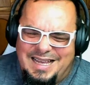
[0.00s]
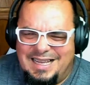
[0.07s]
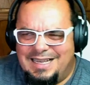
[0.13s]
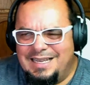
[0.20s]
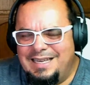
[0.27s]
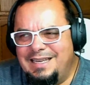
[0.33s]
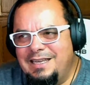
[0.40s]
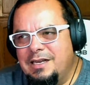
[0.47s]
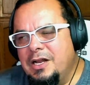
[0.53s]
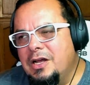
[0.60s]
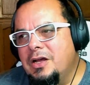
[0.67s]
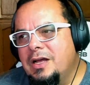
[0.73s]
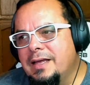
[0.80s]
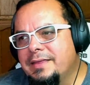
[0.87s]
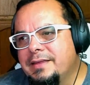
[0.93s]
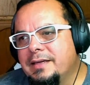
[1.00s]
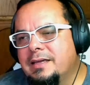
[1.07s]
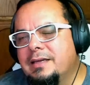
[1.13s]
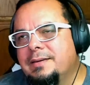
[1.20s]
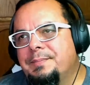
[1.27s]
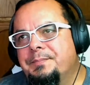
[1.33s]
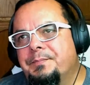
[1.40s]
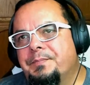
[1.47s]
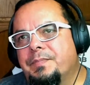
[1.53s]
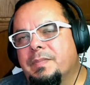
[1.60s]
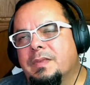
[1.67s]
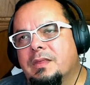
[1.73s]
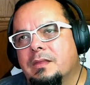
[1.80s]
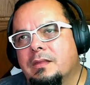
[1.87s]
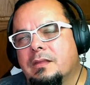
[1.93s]
I think
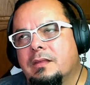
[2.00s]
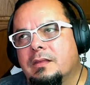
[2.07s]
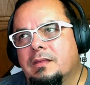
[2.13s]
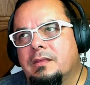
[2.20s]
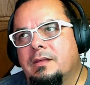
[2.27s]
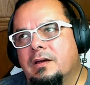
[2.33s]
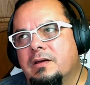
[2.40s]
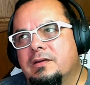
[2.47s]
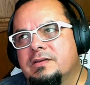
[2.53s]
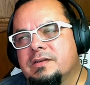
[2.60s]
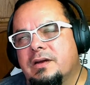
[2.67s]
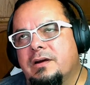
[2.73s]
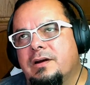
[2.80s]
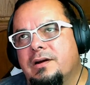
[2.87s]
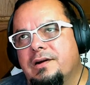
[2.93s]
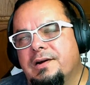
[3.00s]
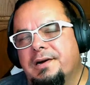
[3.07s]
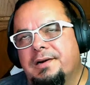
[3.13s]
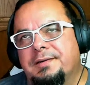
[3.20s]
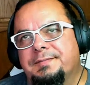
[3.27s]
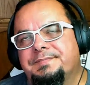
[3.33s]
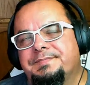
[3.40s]
those are.